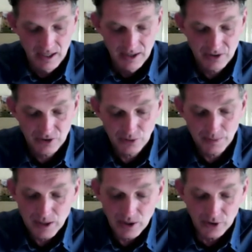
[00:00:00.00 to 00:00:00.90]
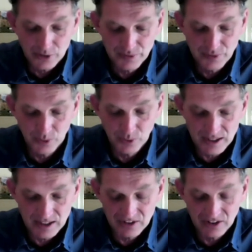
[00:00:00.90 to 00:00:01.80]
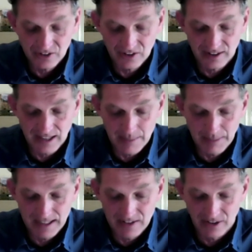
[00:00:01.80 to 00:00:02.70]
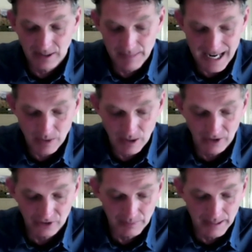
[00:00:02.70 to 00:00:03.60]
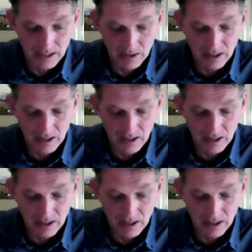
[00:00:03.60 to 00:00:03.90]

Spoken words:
This is because before the incidents and campaigns I am now asked about,